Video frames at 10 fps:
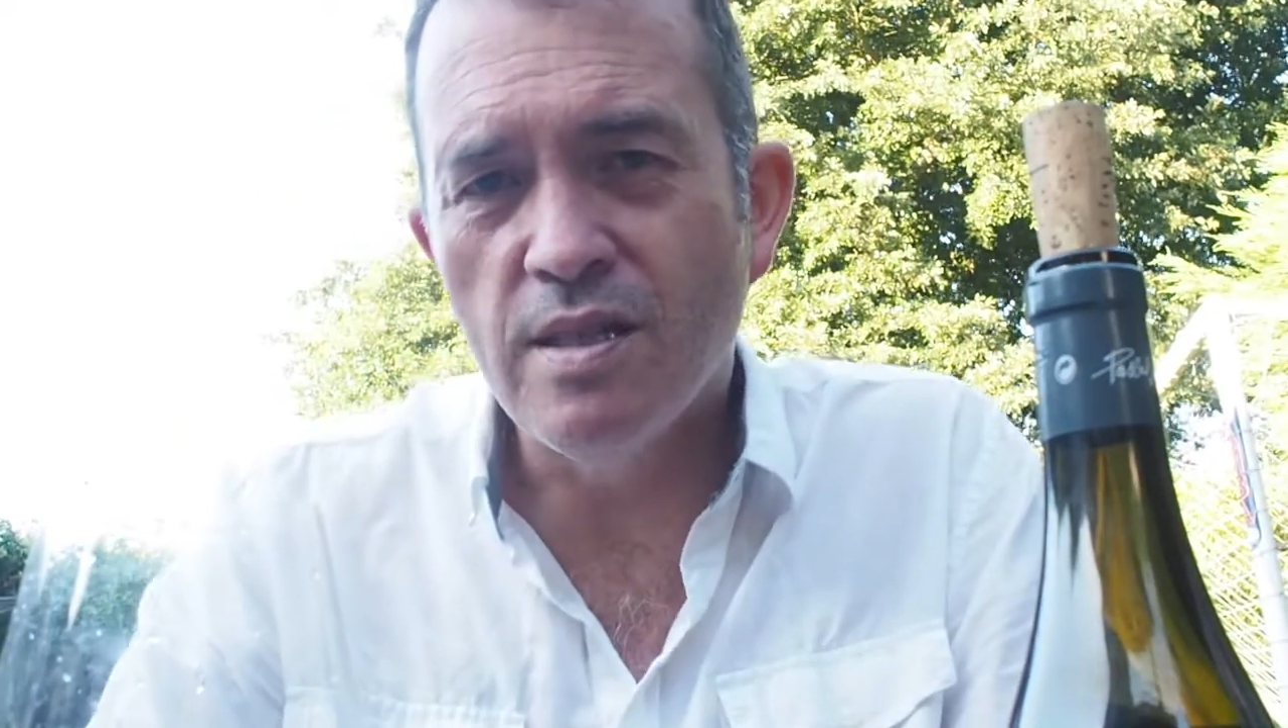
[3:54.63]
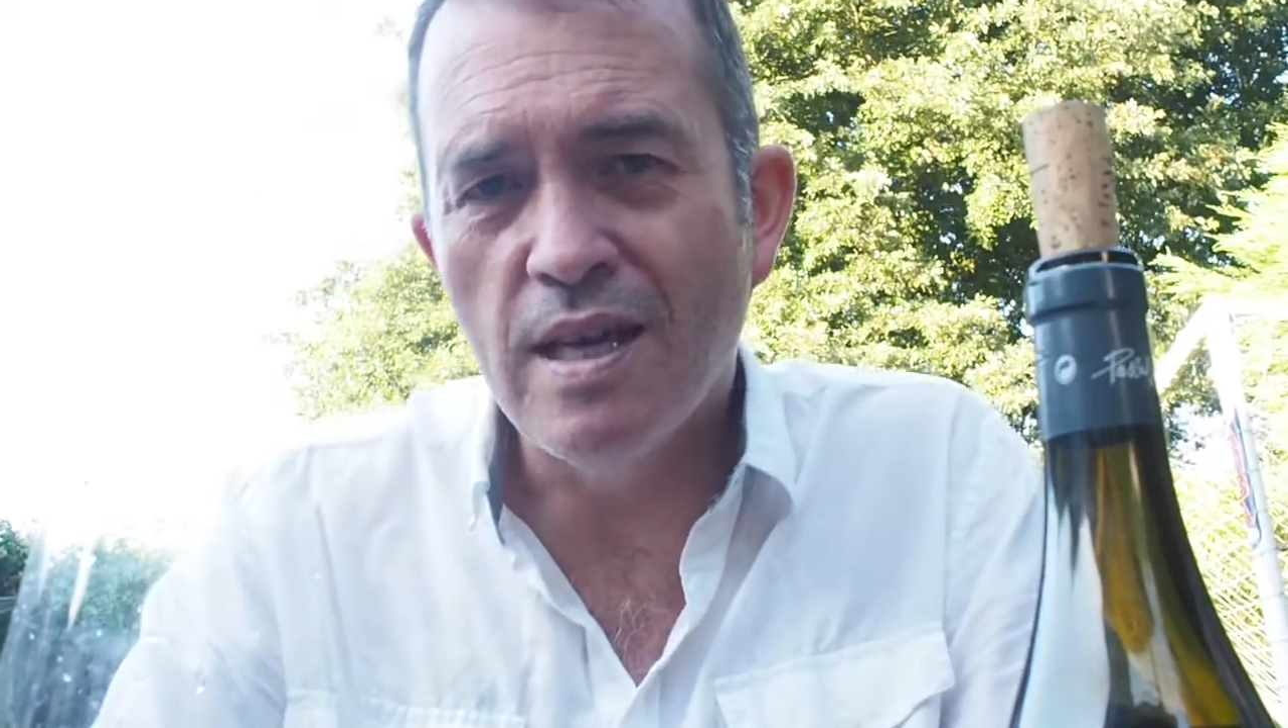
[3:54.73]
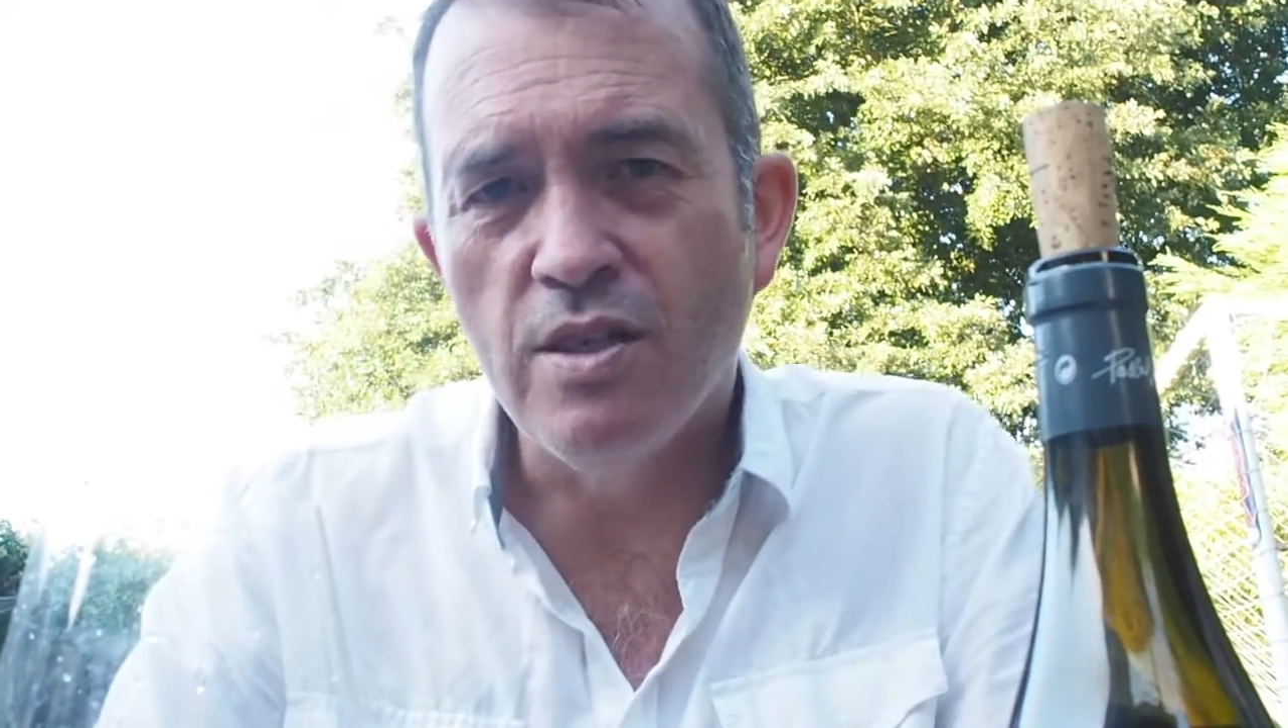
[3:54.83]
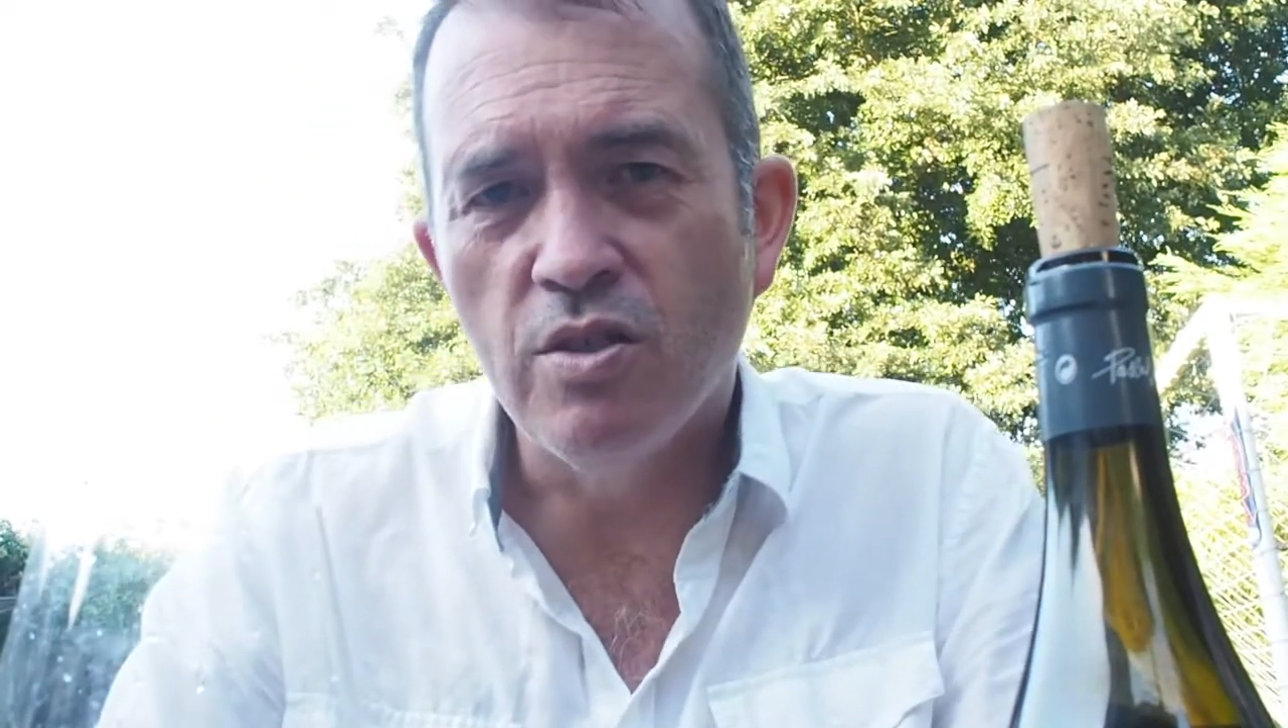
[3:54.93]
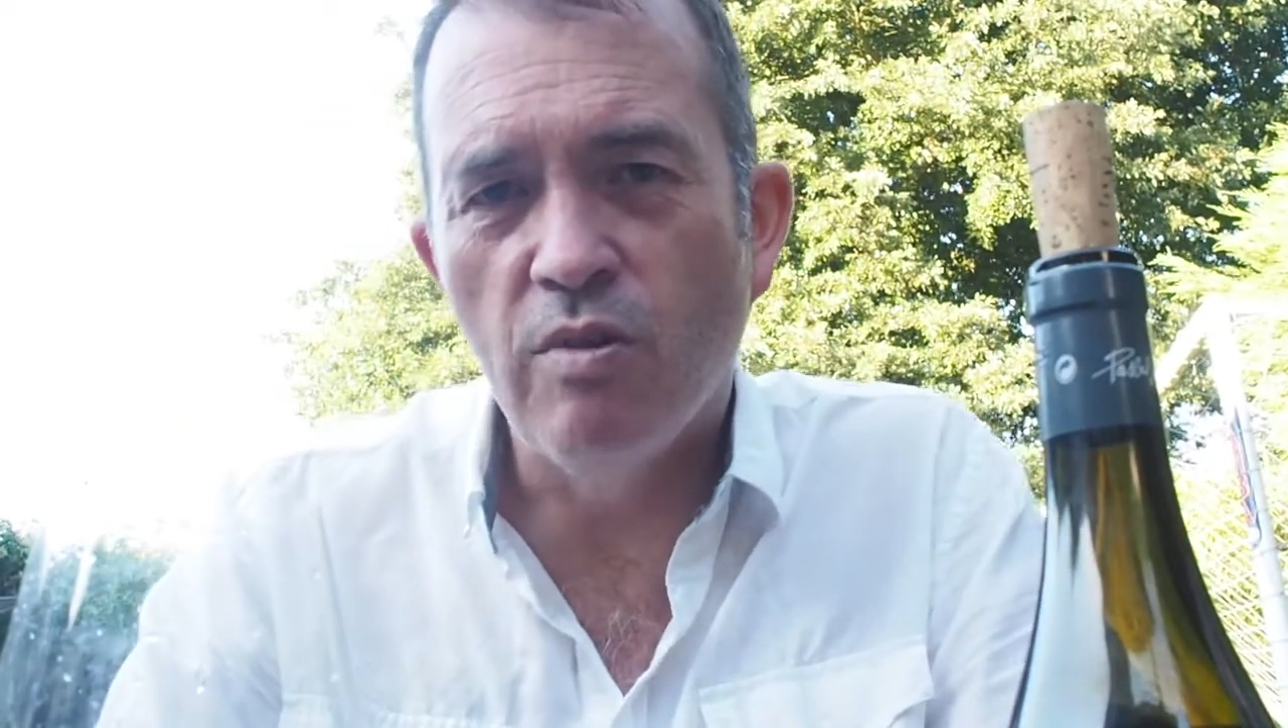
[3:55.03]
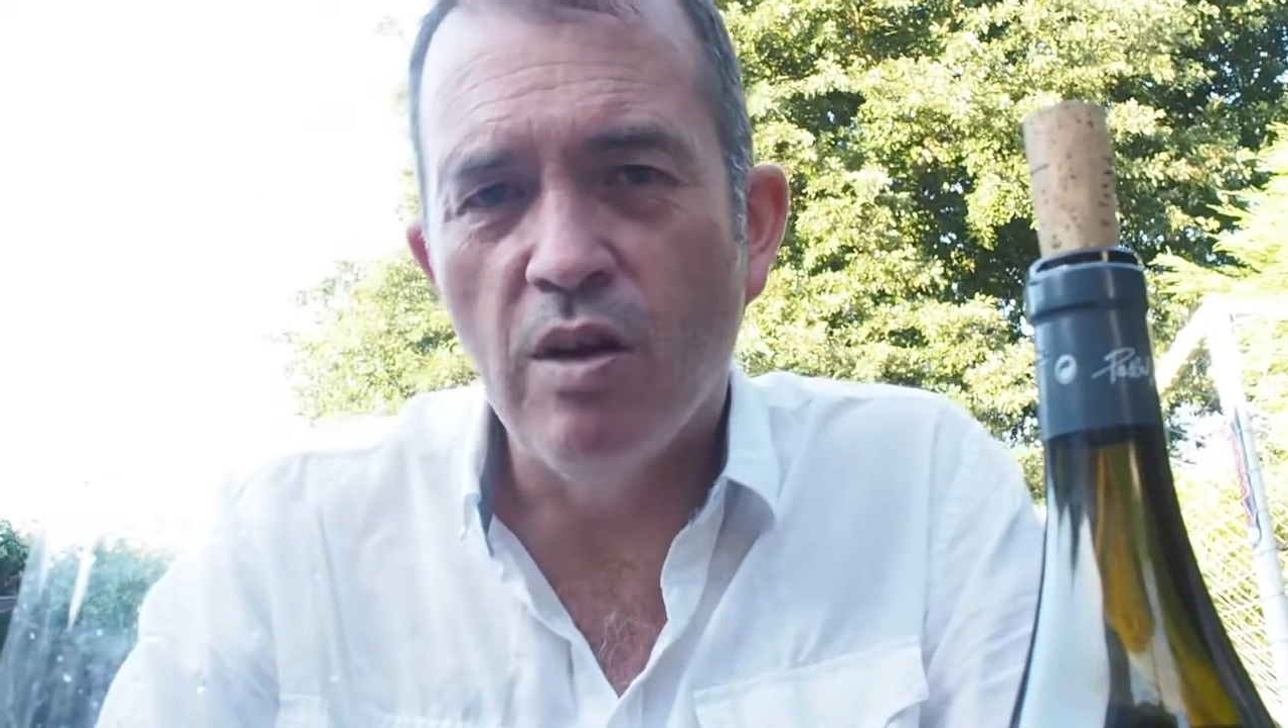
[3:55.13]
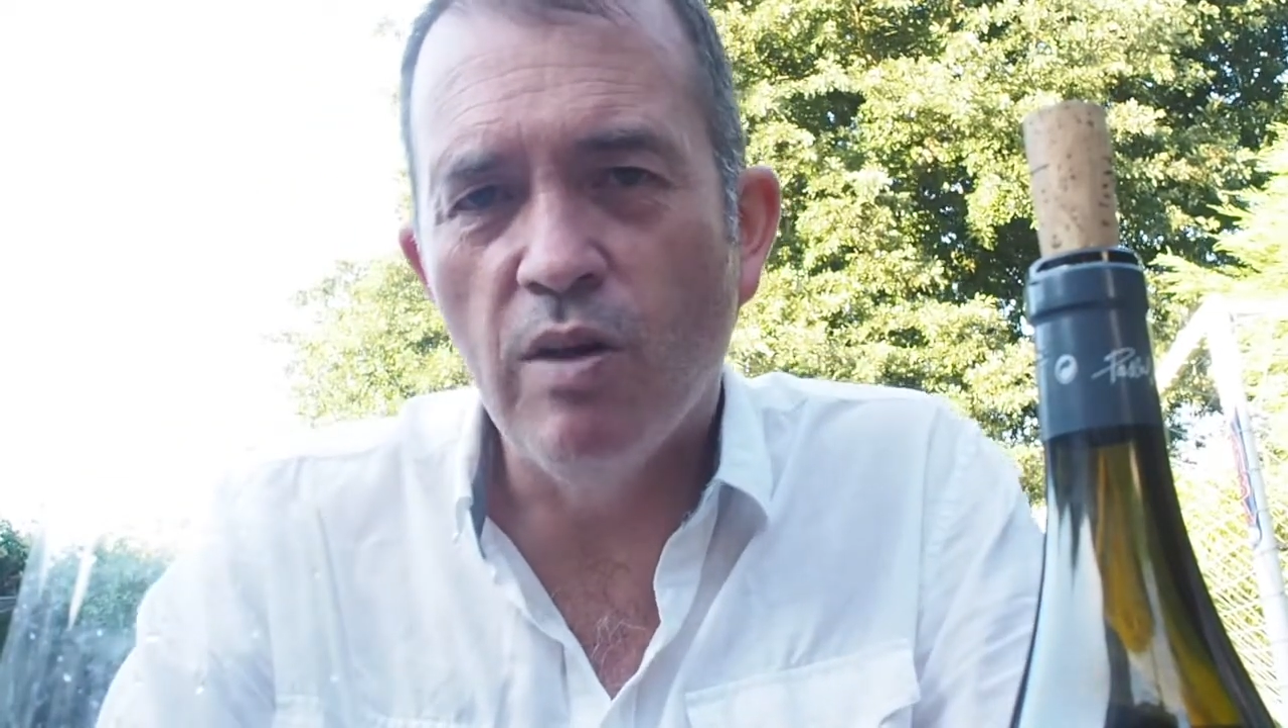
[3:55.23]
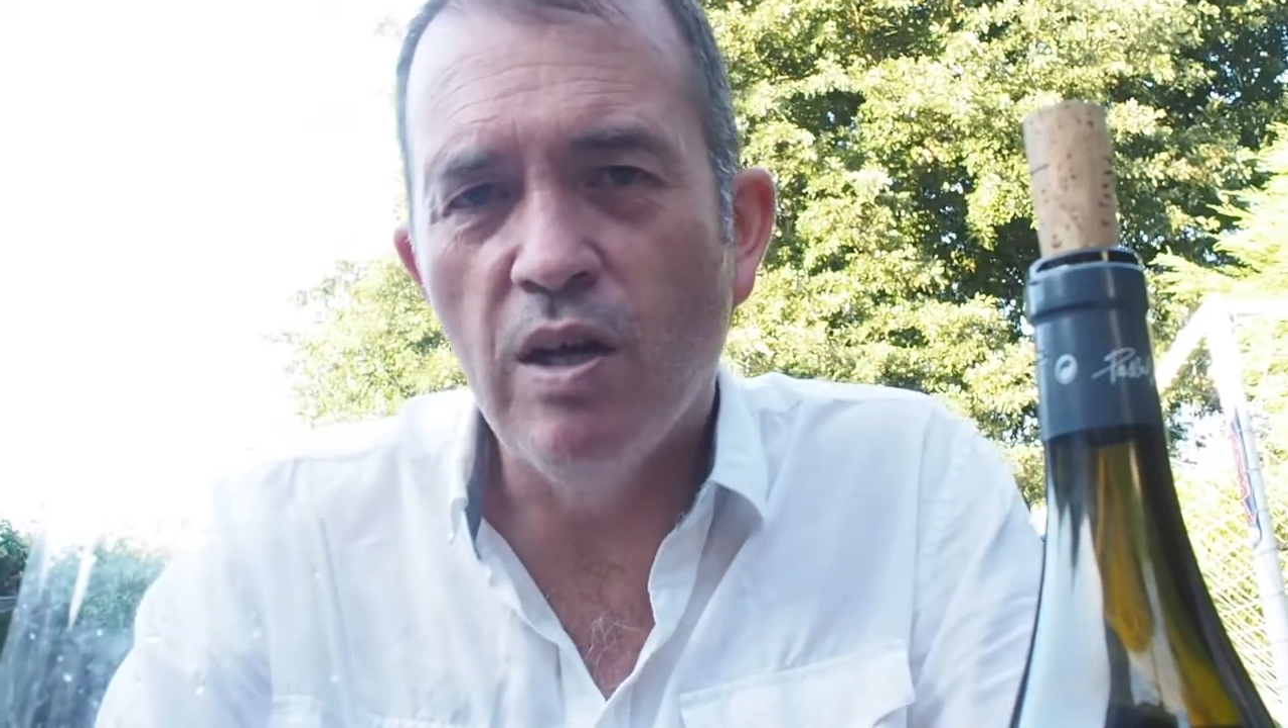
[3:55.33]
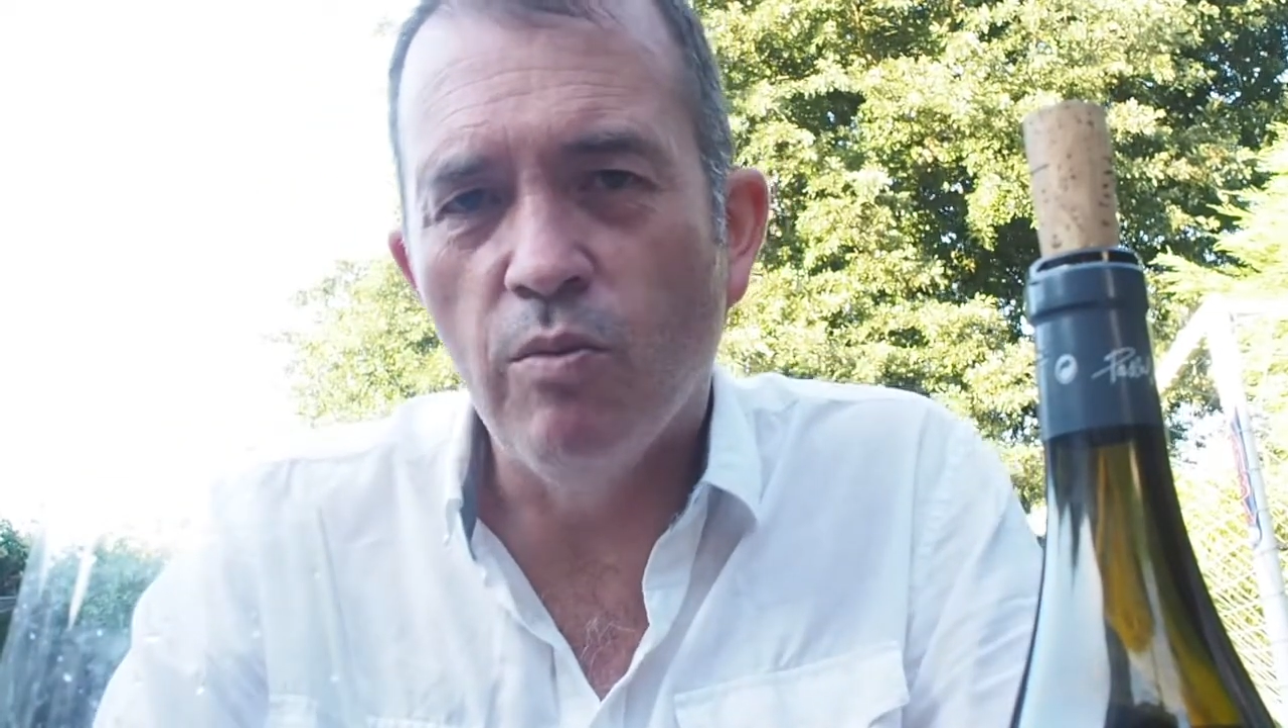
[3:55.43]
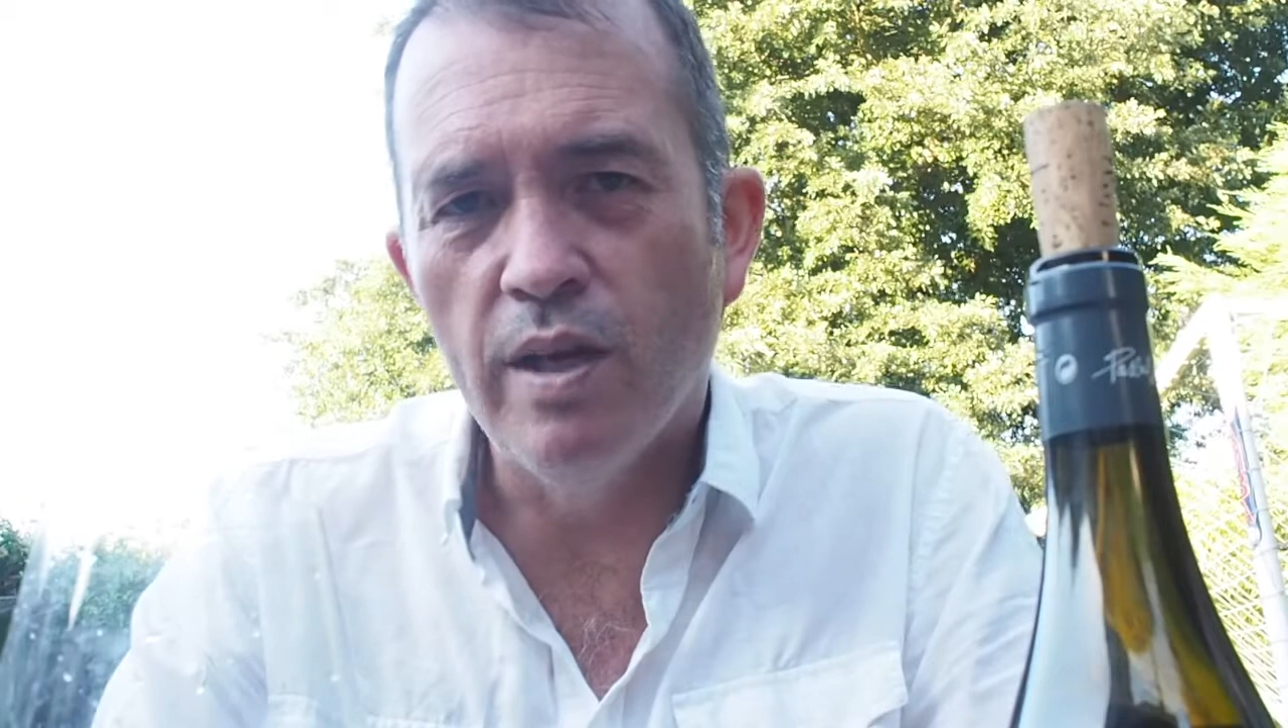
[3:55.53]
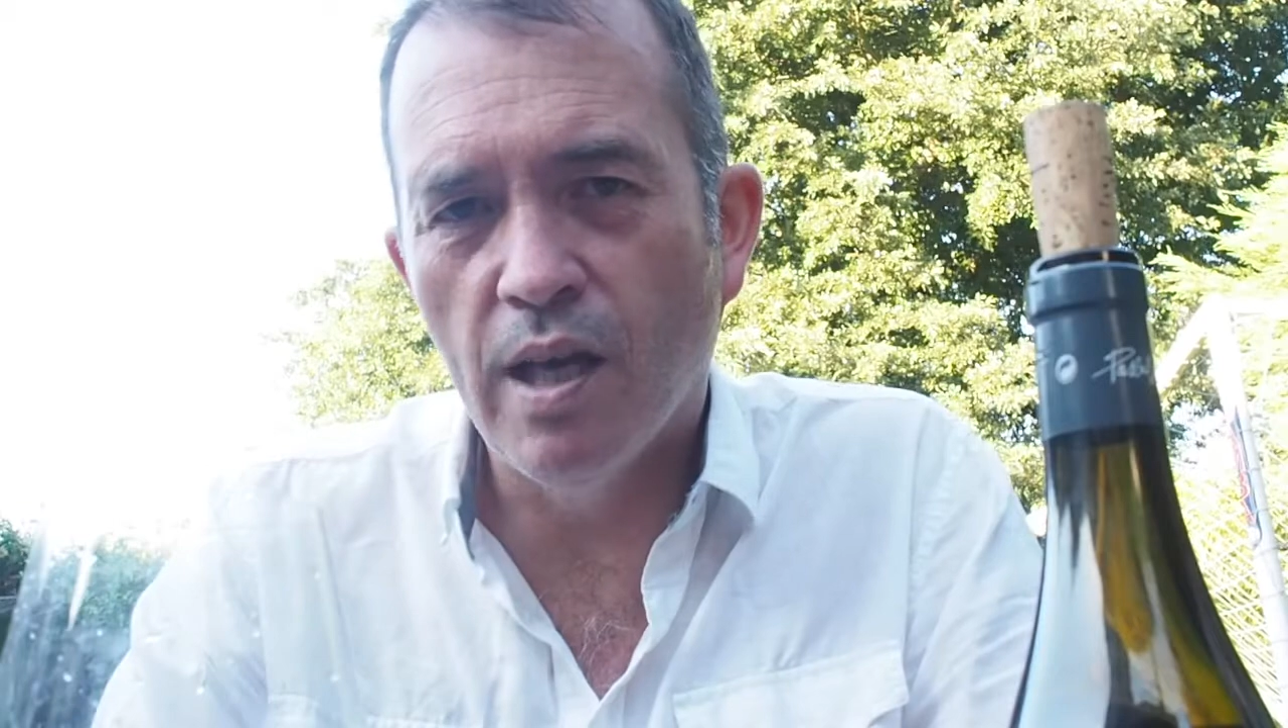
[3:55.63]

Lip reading: age quite well when it